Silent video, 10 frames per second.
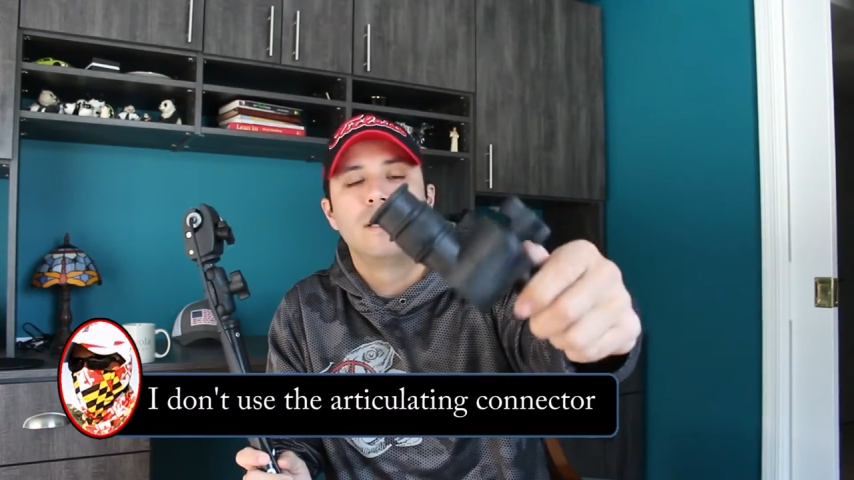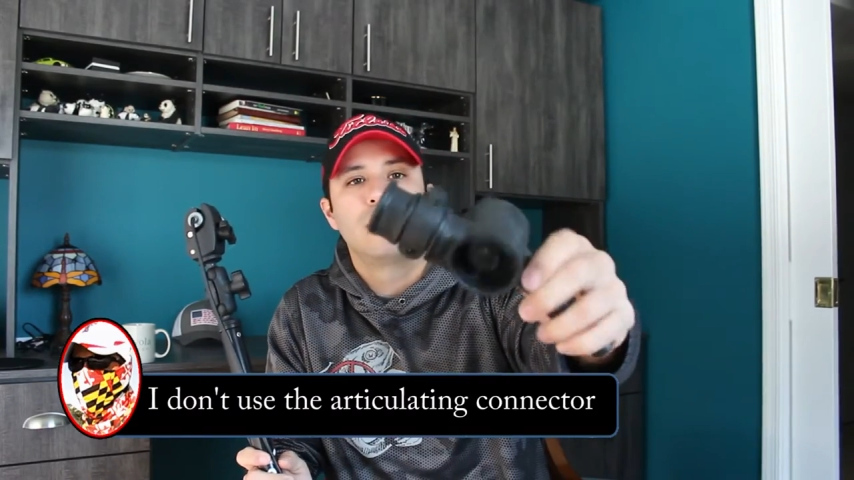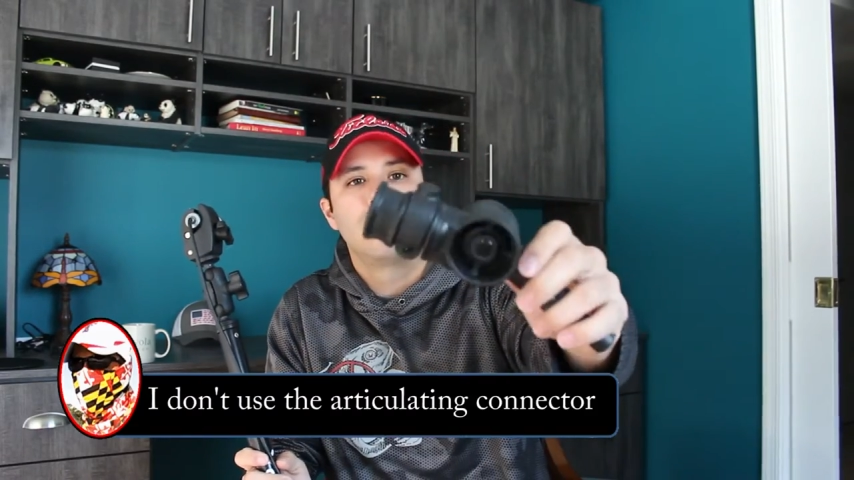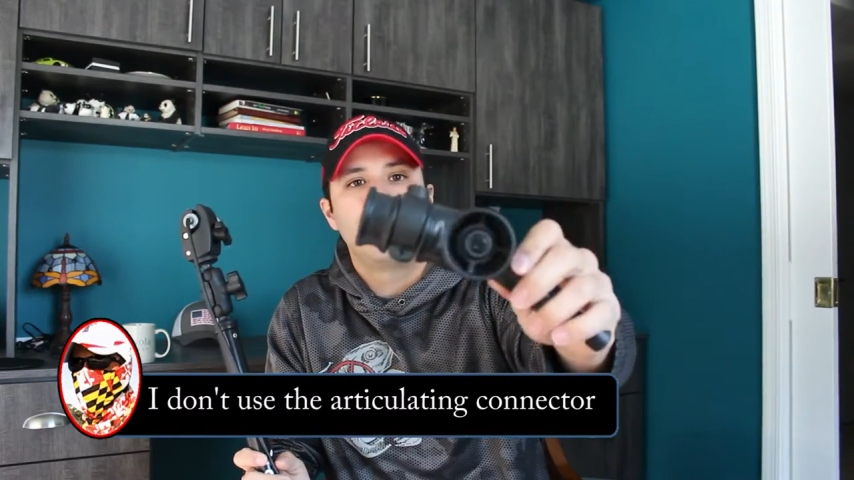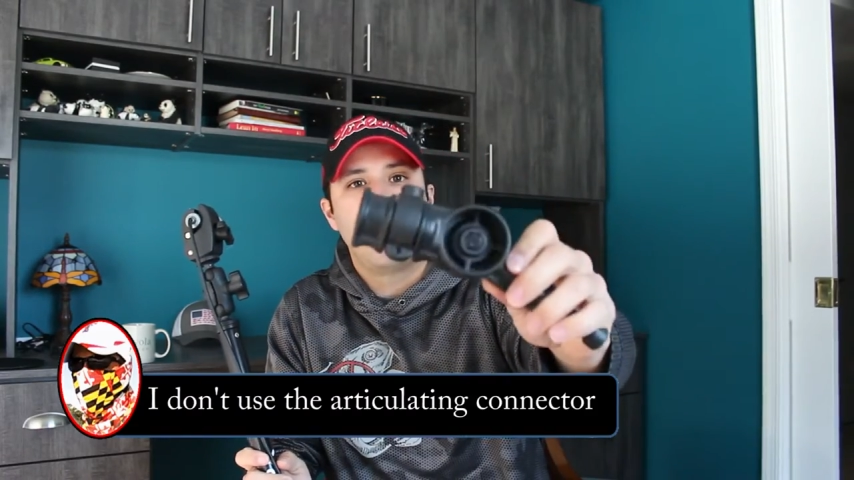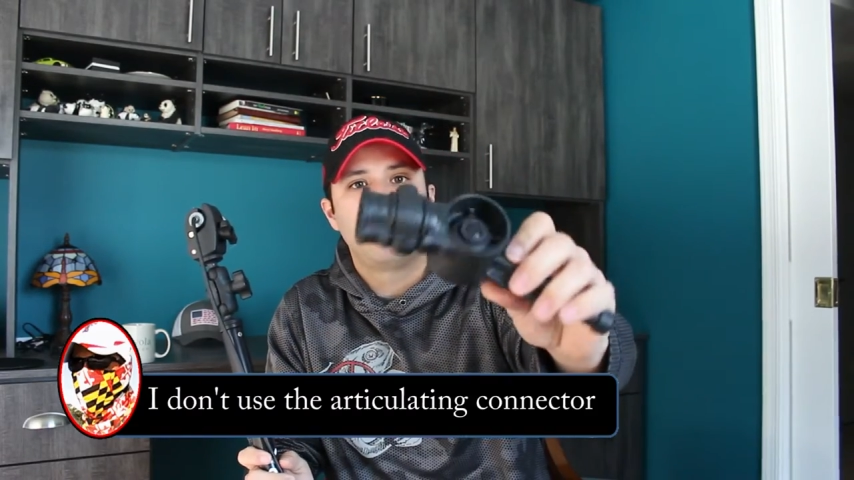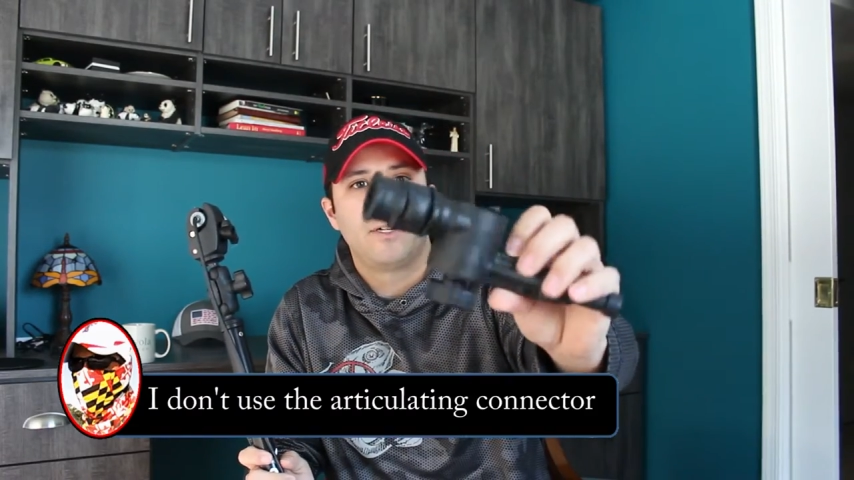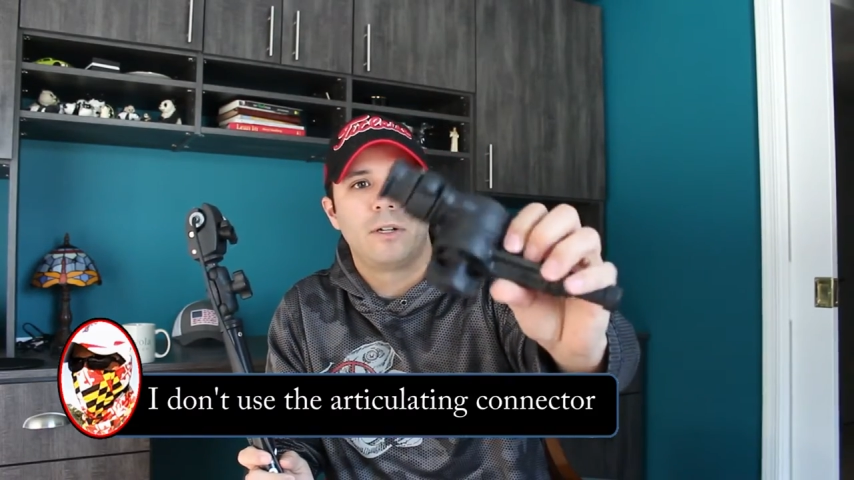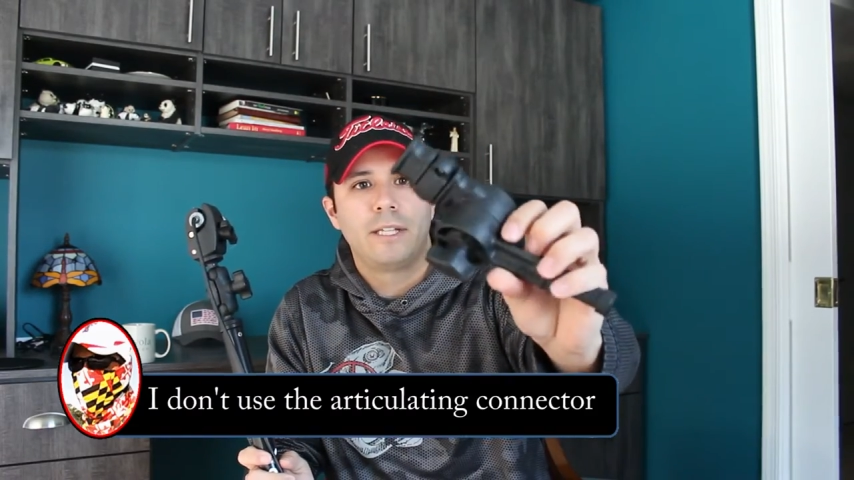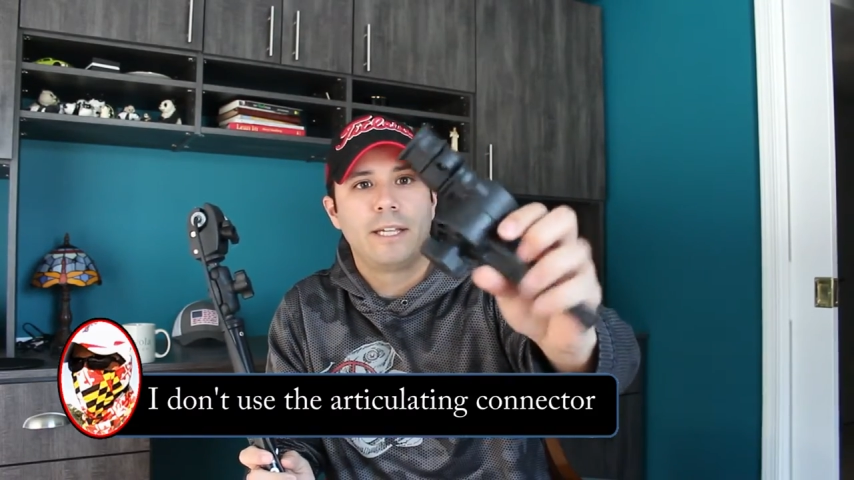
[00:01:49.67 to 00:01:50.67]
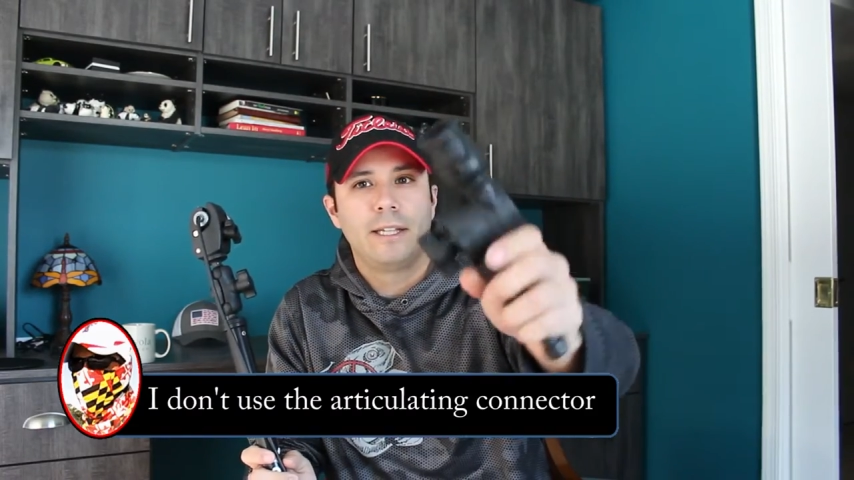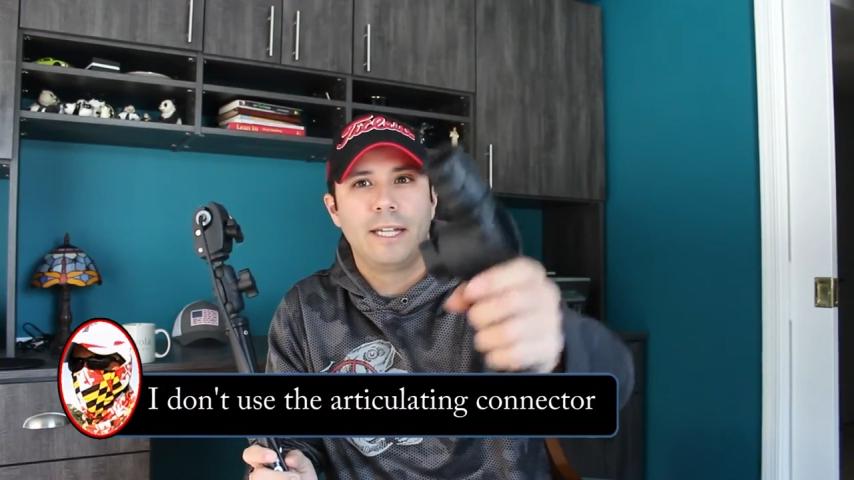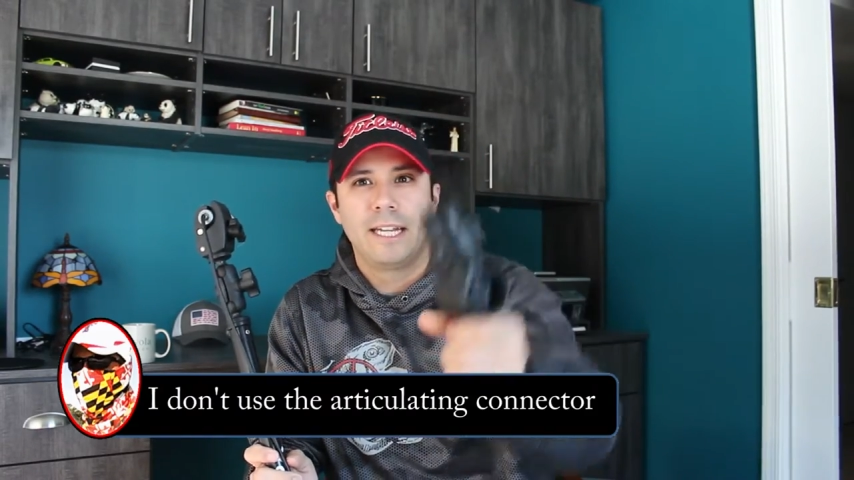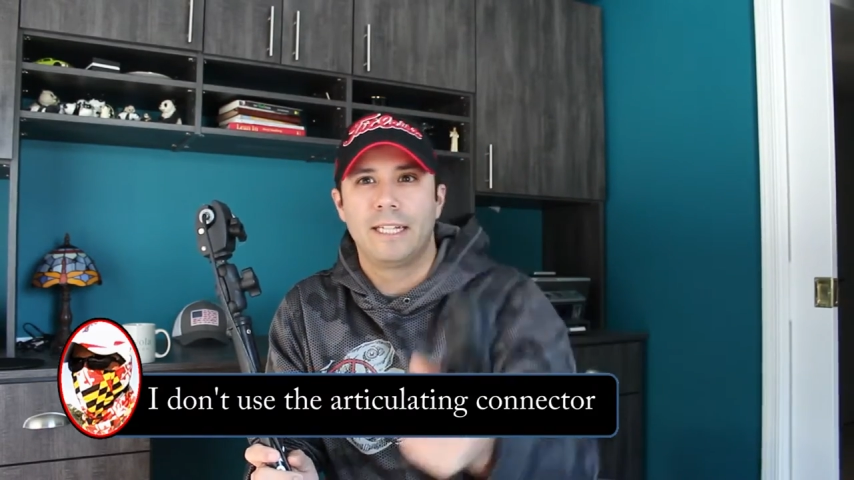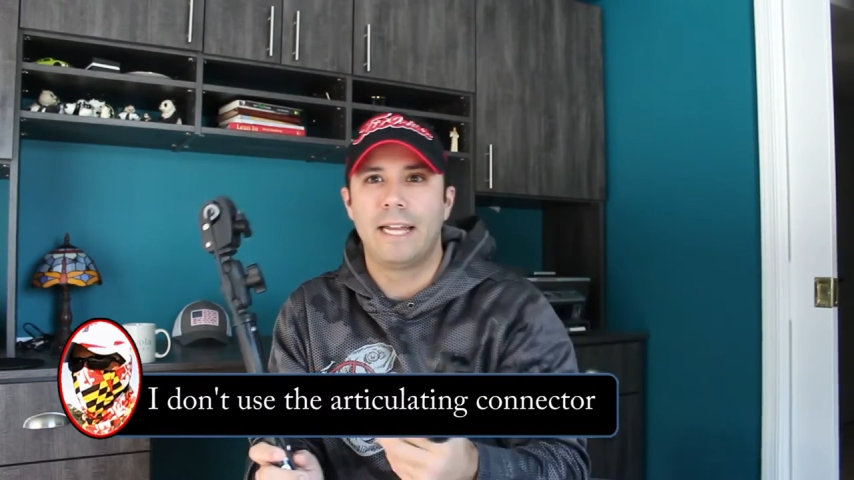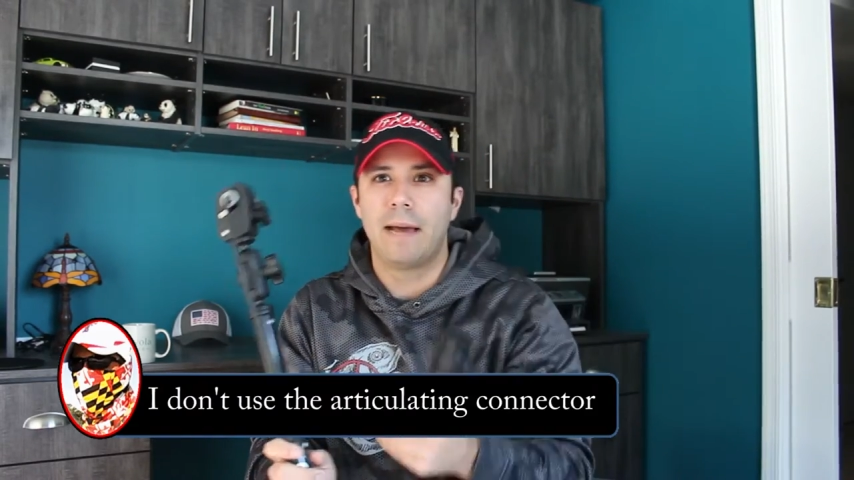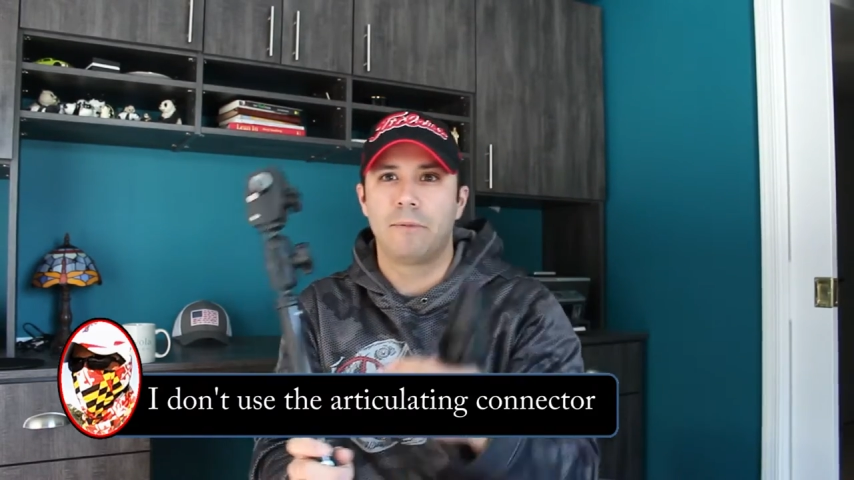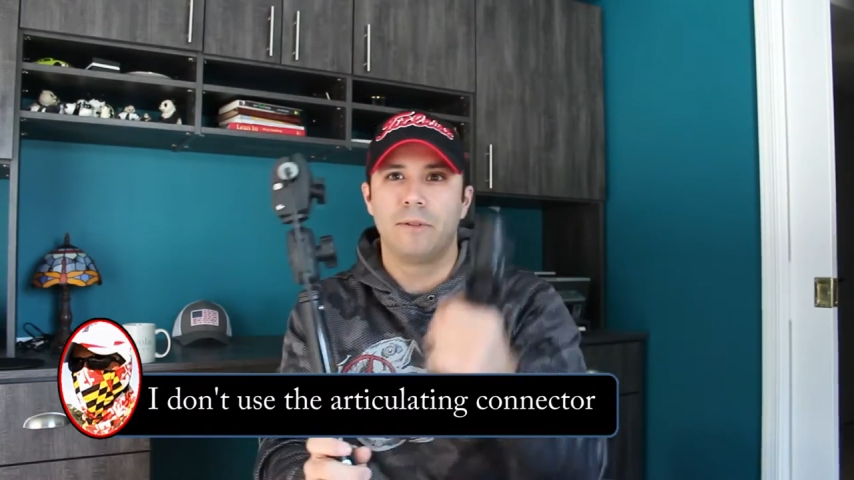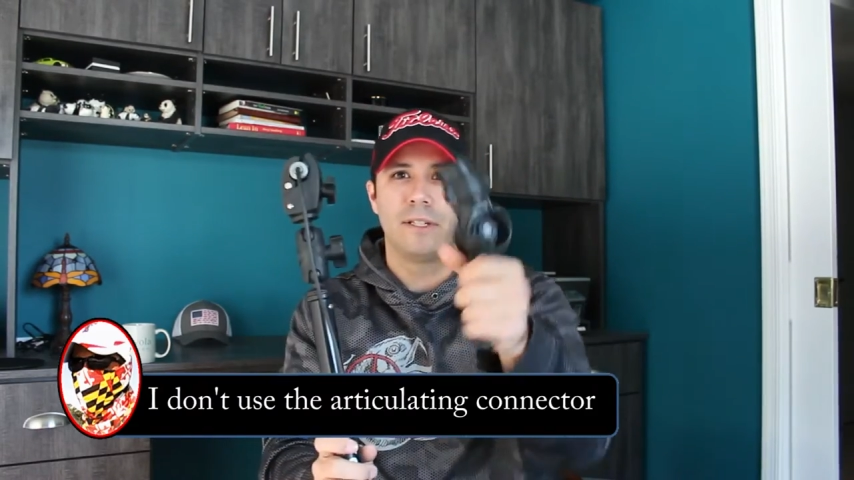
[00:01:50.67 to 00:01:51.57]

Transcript: this adapter articulating adapter